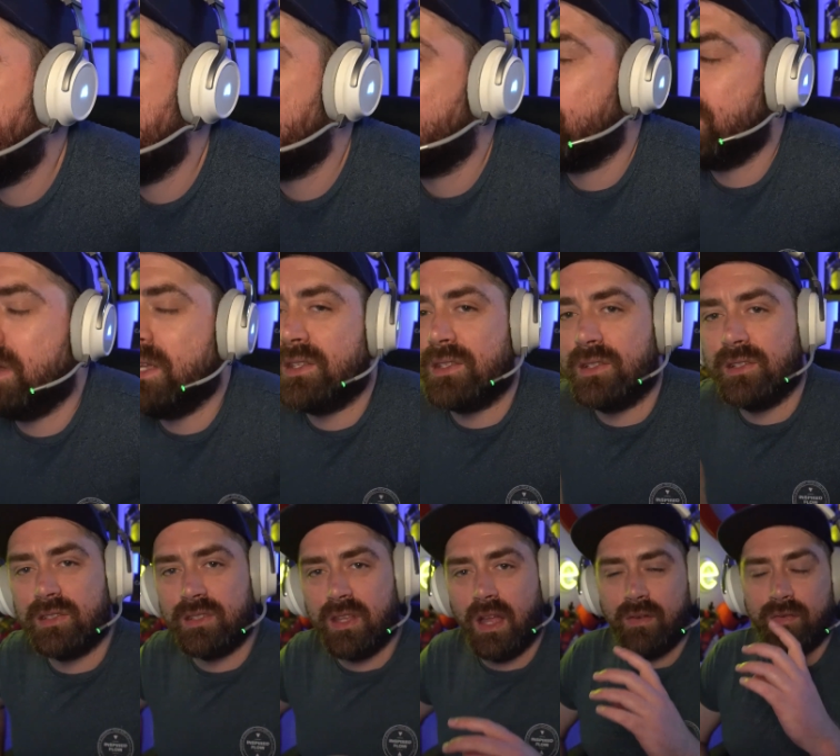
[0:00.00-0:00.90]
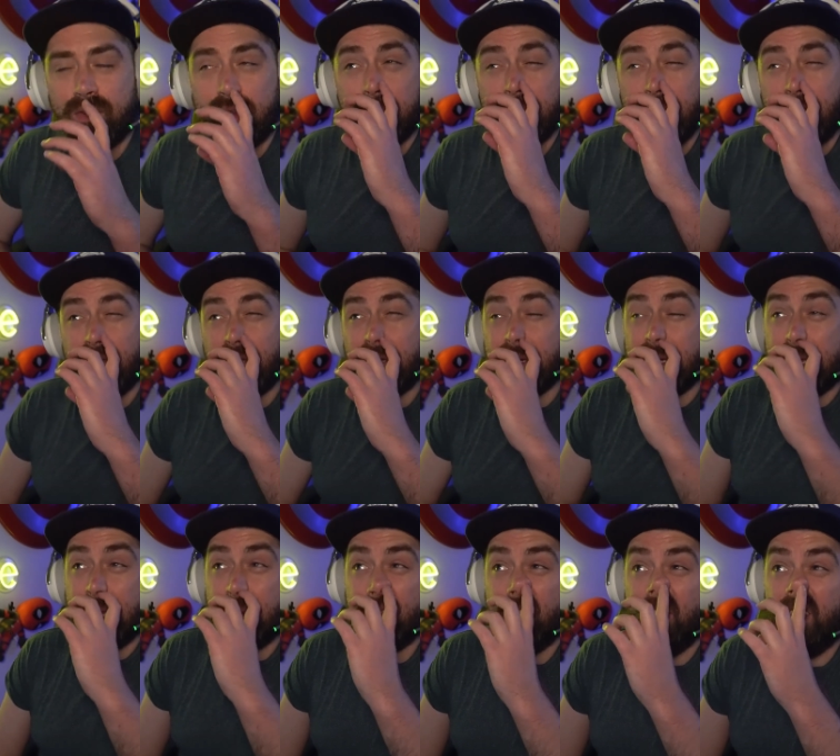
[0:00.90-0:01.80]
meats and stuff. And I'm definitely going to
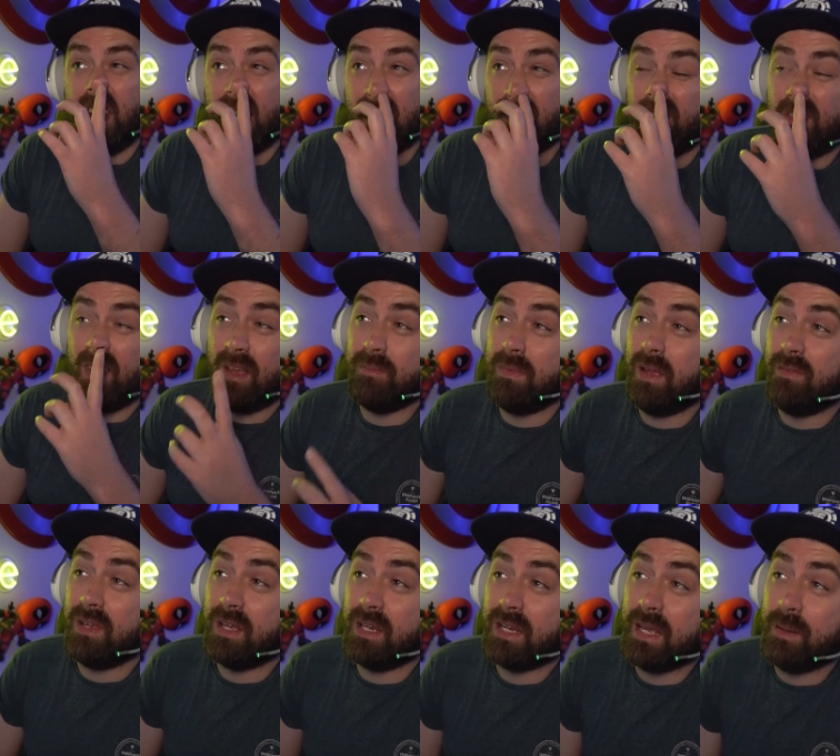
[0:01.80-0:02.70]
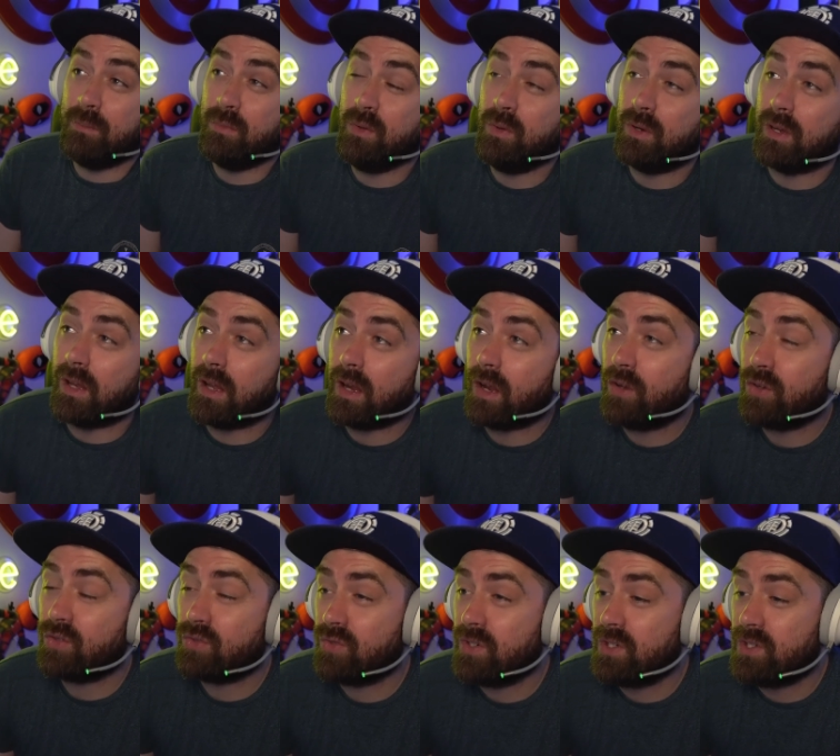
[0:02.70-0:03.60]
keep doing it. I'm definitely going to keep doing it, like
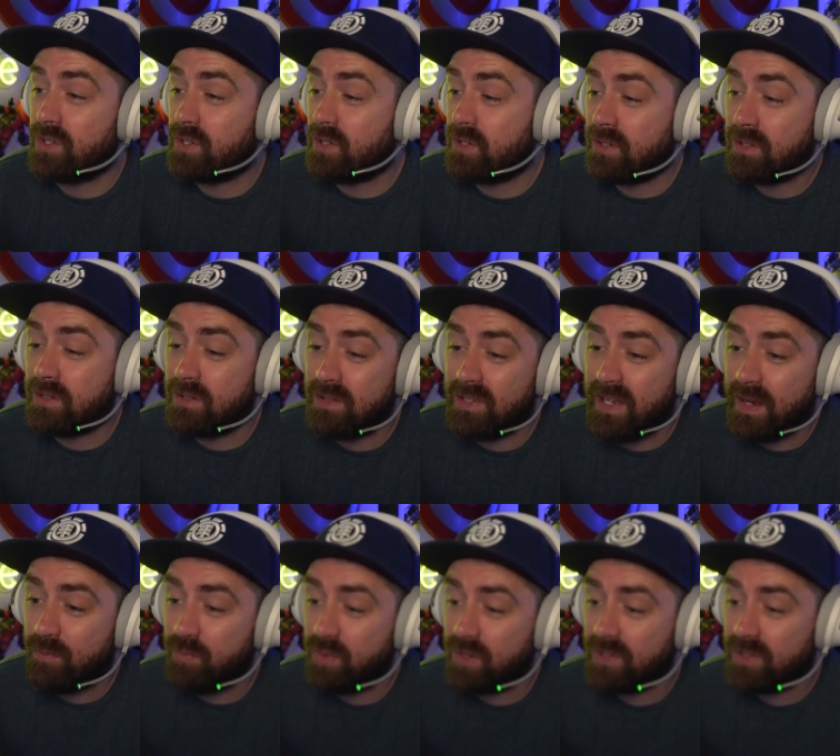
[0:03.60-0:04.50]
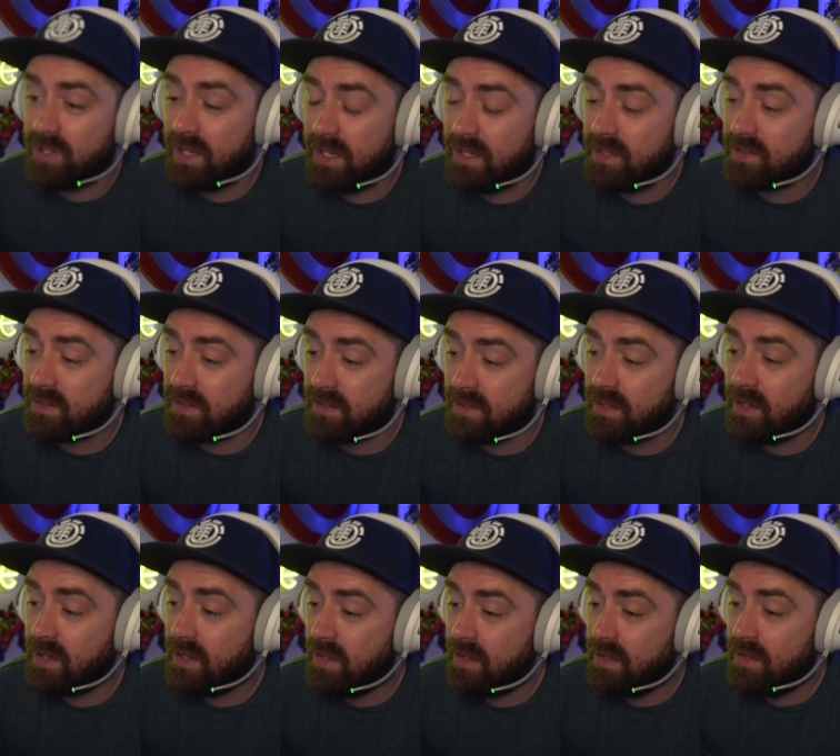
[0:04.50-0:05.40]
ostrich and zebra steaks and
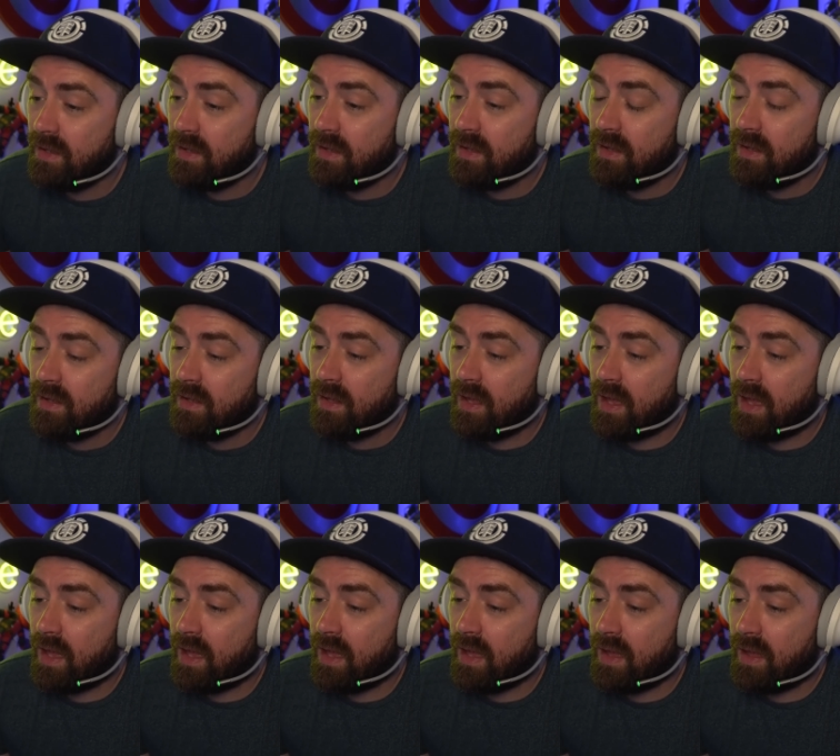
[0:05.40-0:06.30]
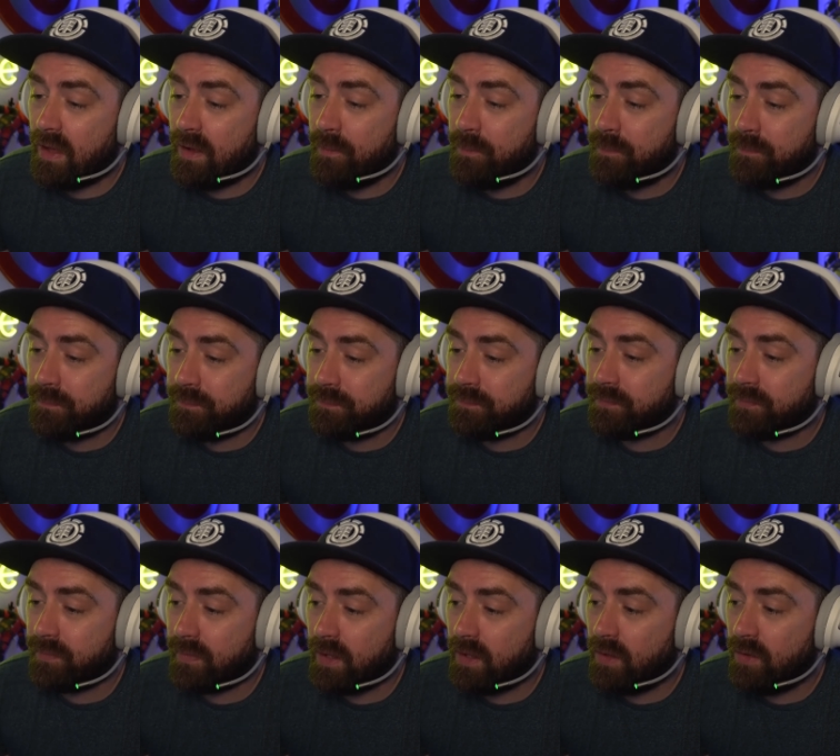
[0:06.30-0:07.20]
uh,
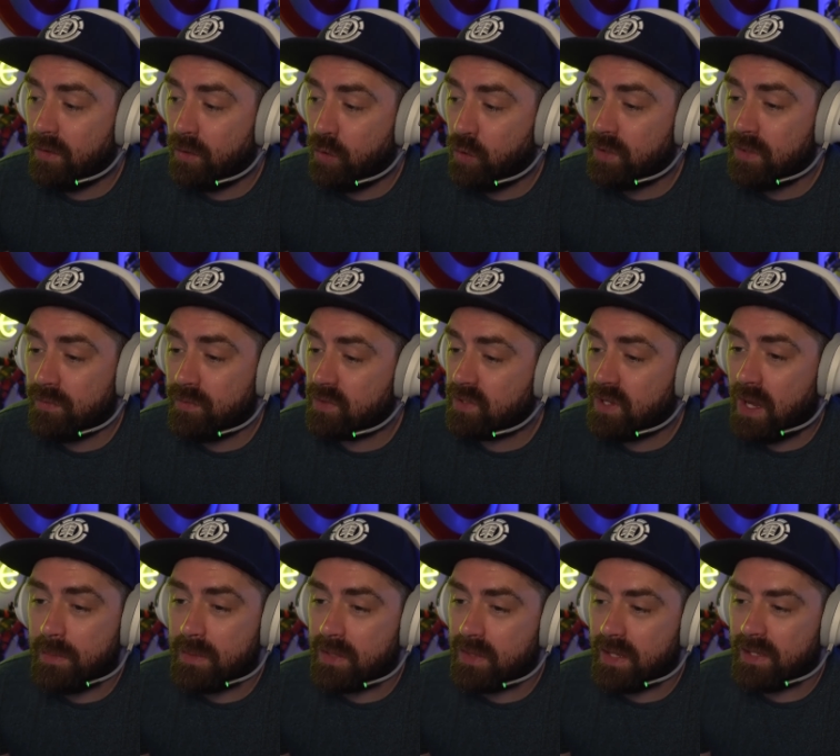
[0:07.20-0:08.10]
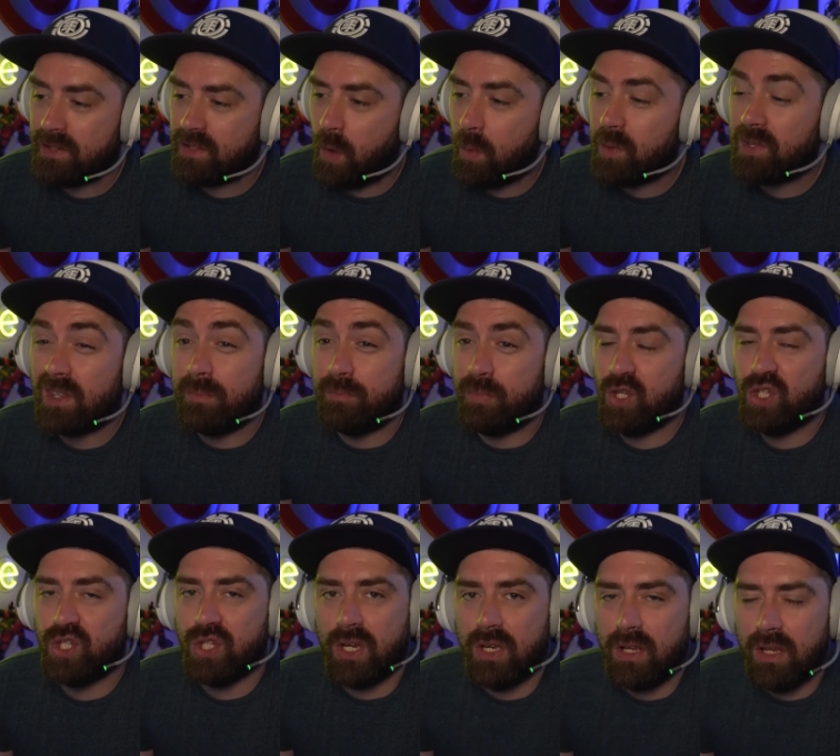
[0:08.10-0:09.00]
all different types of things. Going to the
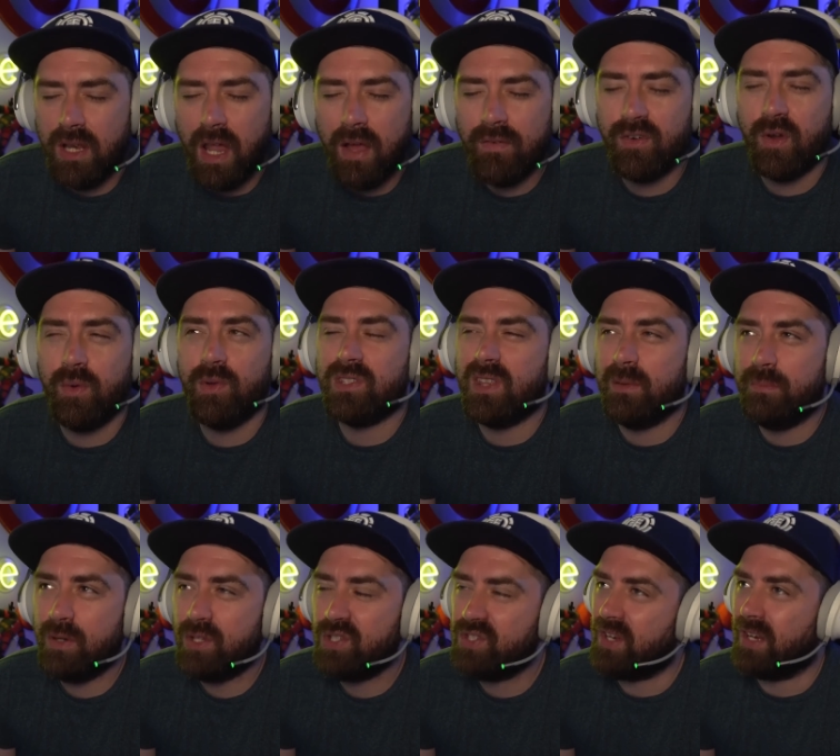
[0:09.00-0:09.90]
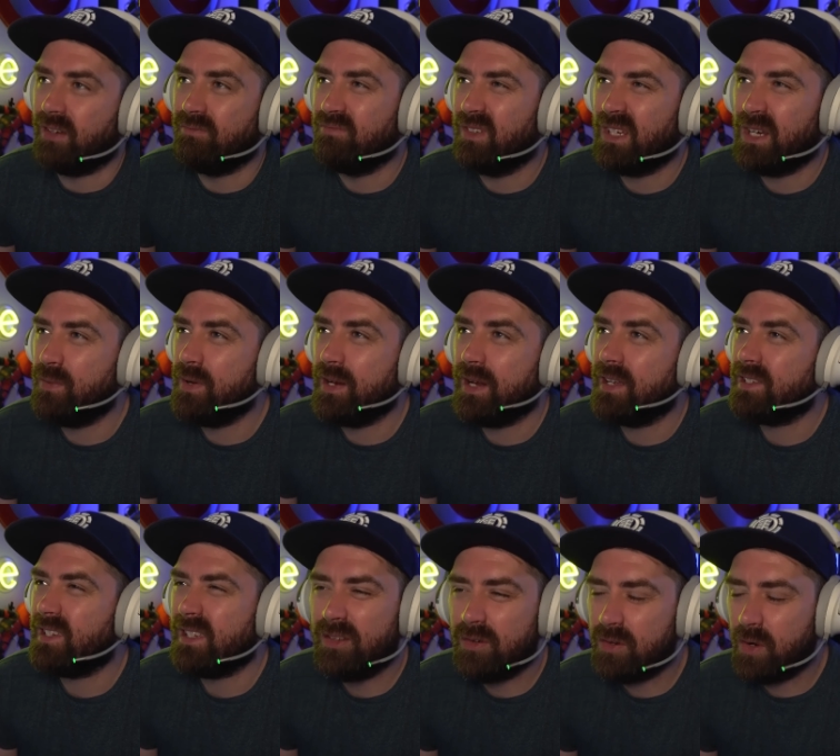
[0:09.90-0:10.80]
butcher, love going to the butcher. And I realized I
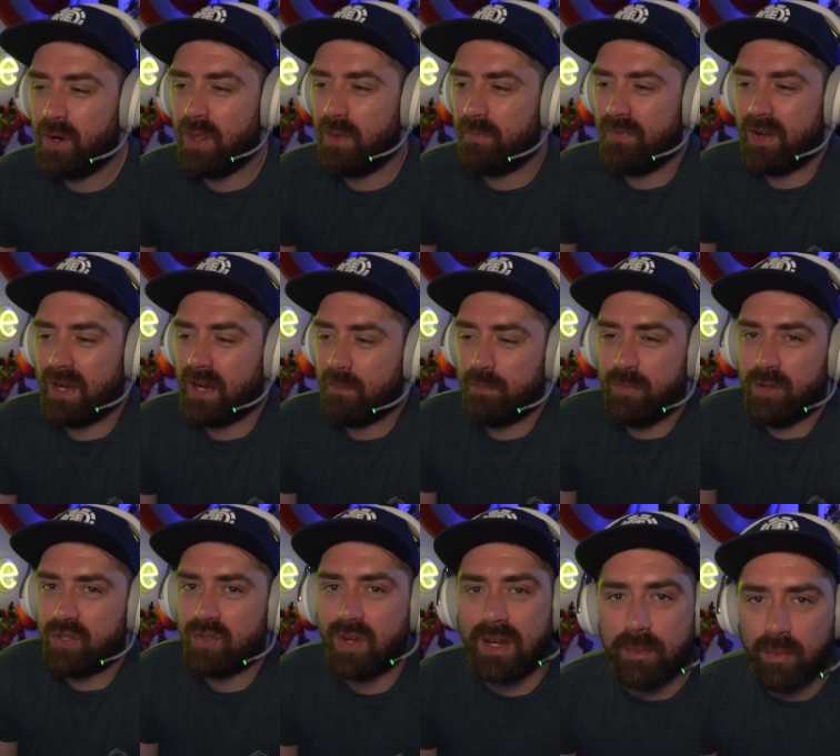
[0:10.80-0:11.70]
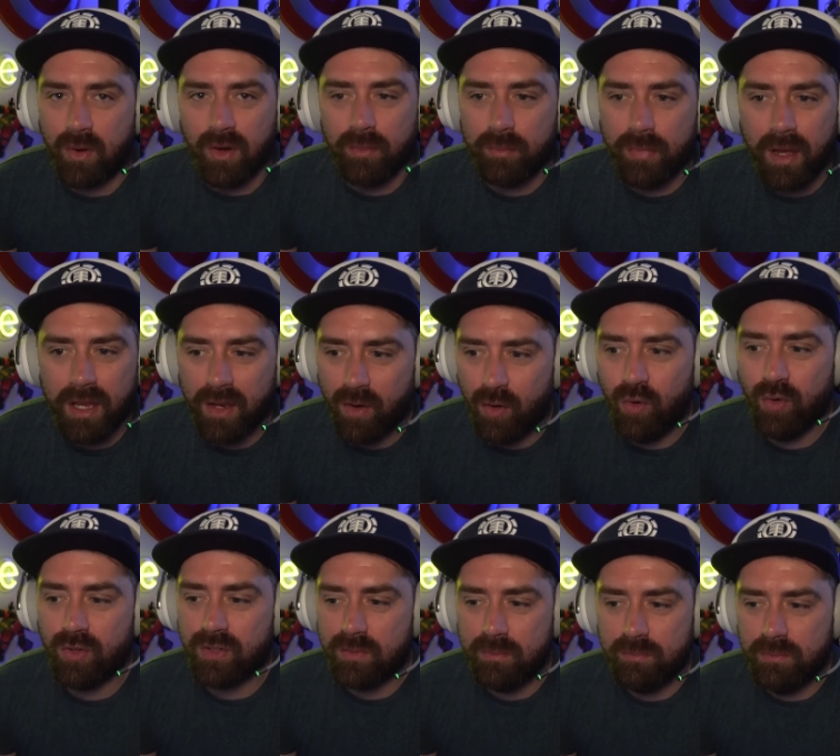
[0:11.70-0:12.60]
don't go to the fucking butcher anymore and buy
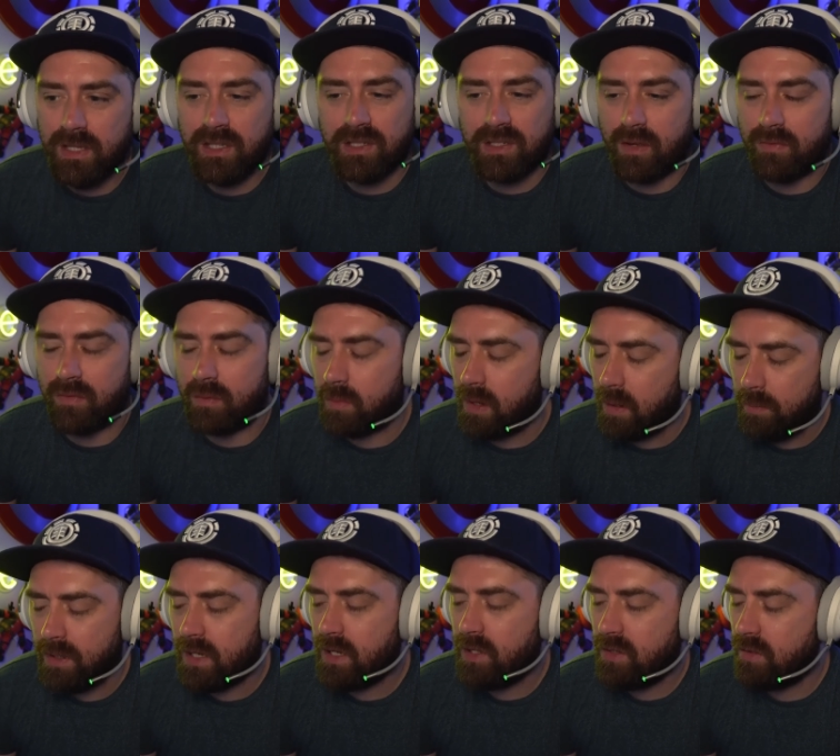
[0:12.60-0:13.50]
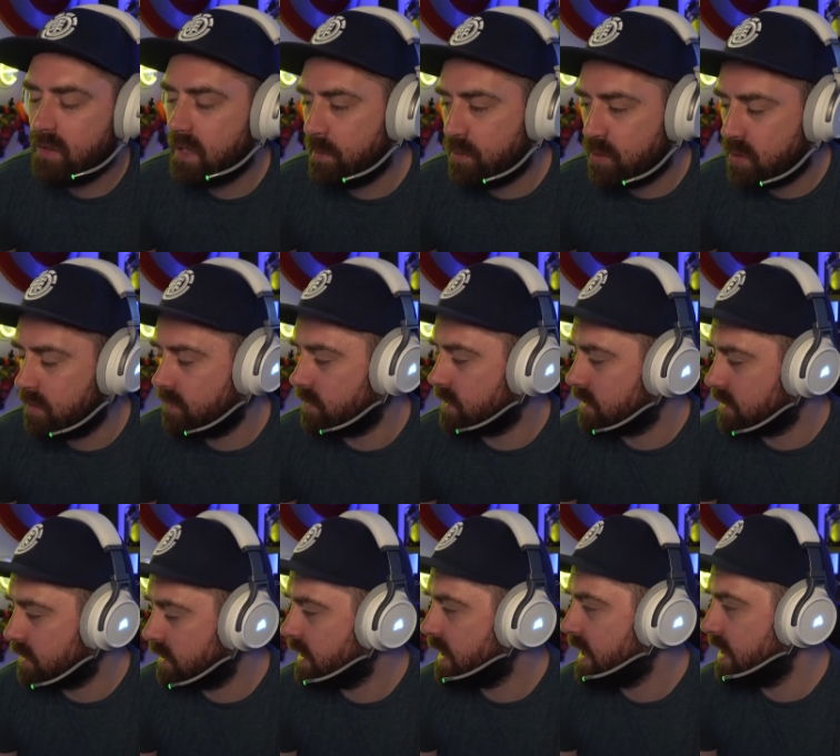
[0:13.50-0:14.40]
awesome meats off him. And I'm going to do that more often,
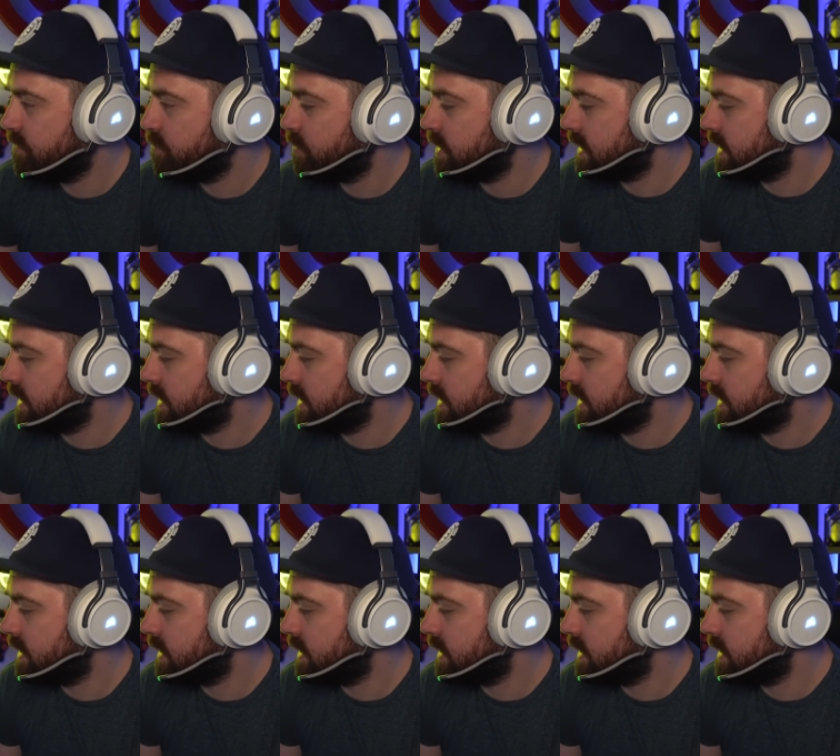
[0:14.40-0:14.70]
and I have been.